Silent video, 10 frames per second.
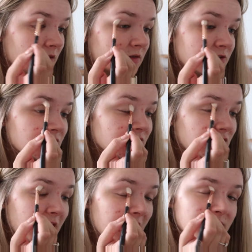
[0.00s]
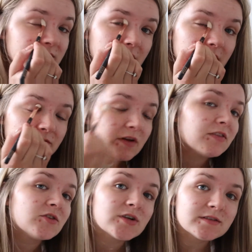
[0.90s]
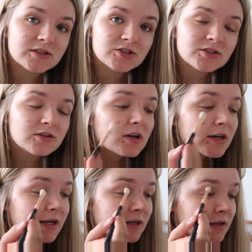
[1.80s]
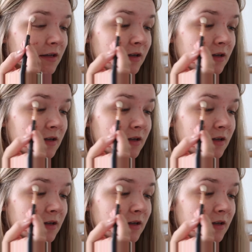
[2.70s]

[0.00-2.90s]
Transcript: This is just going to act as kind of like the transitional colour,